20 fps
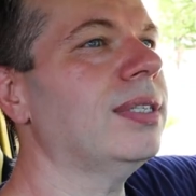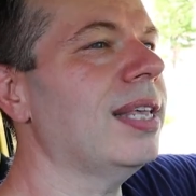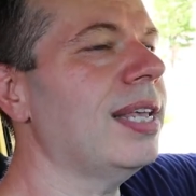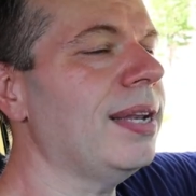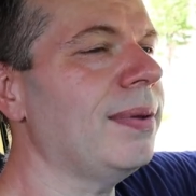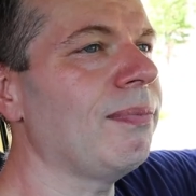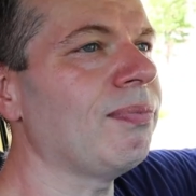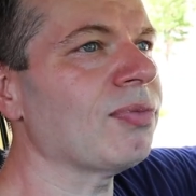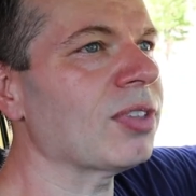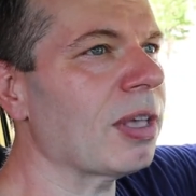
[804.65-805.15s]

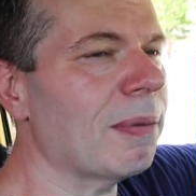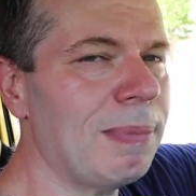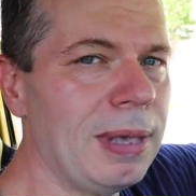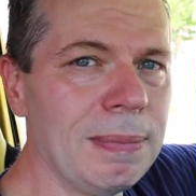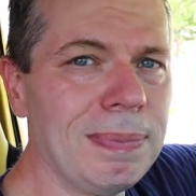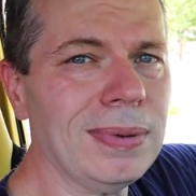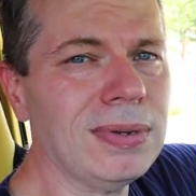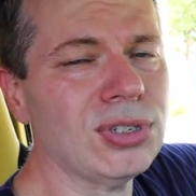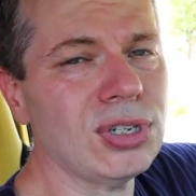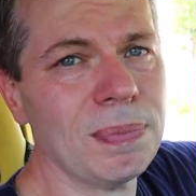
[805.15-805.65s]
then
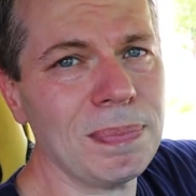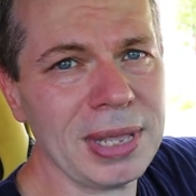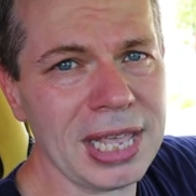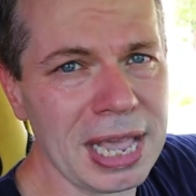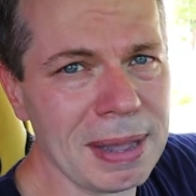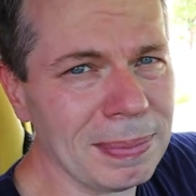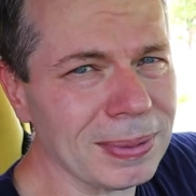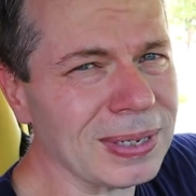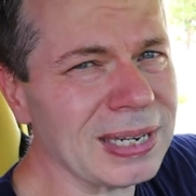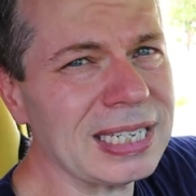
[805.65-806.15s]
people should
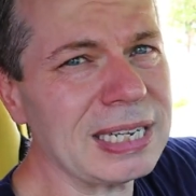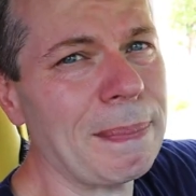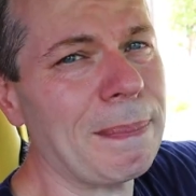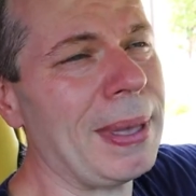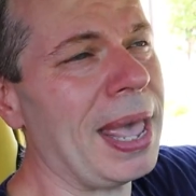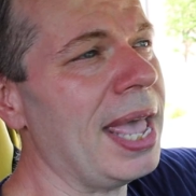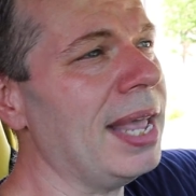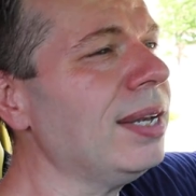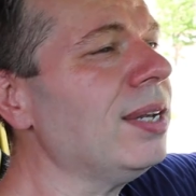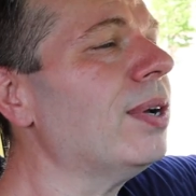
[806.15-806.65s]
be able to
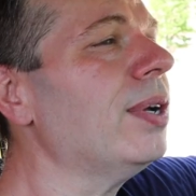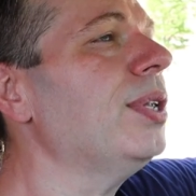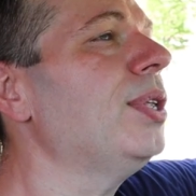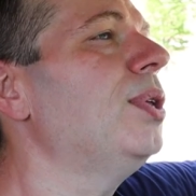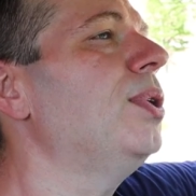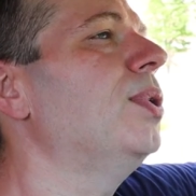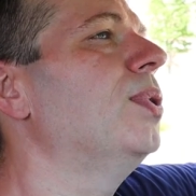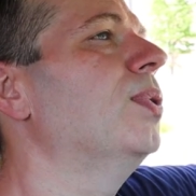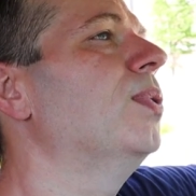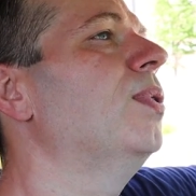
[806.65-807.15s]
depend
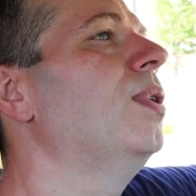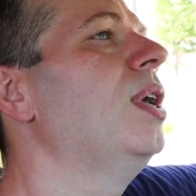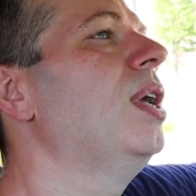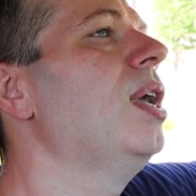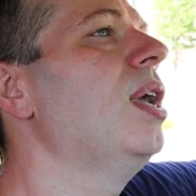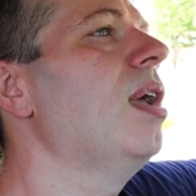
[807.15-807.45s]
on you